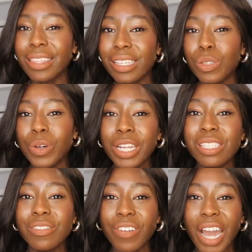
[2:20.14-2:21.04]
this one
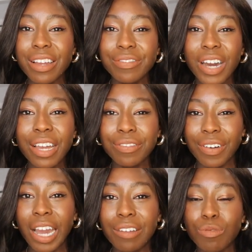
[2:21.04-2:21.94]
is five five
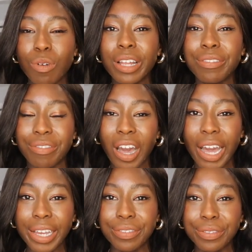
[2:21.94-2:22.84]
five one
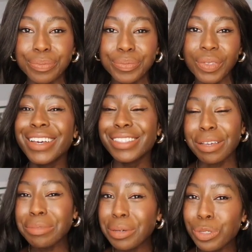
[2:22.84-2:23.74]
five.
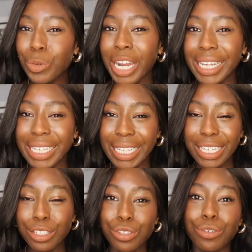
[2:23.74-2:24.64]
Sometimes when I
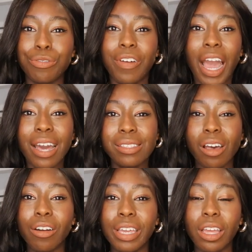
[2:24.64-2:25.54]
eat too fast,
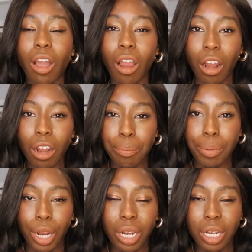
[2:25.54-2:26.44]
I'll get
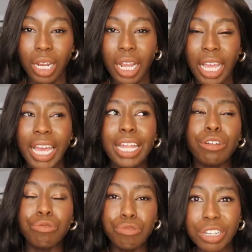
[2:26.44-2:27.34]
heartburn. And
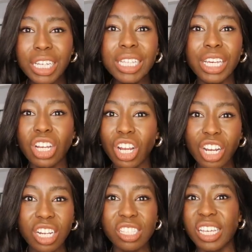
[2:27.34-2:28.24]
it really
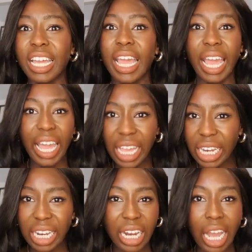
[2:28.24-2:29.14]
hurts. I
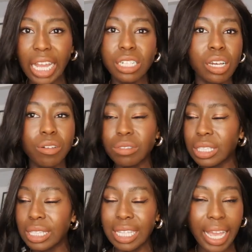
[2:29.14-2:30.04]
hate it. I
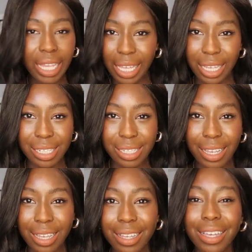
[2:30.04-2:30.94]
don't like it.
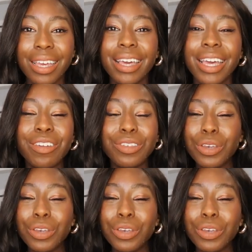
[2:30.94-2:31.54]
If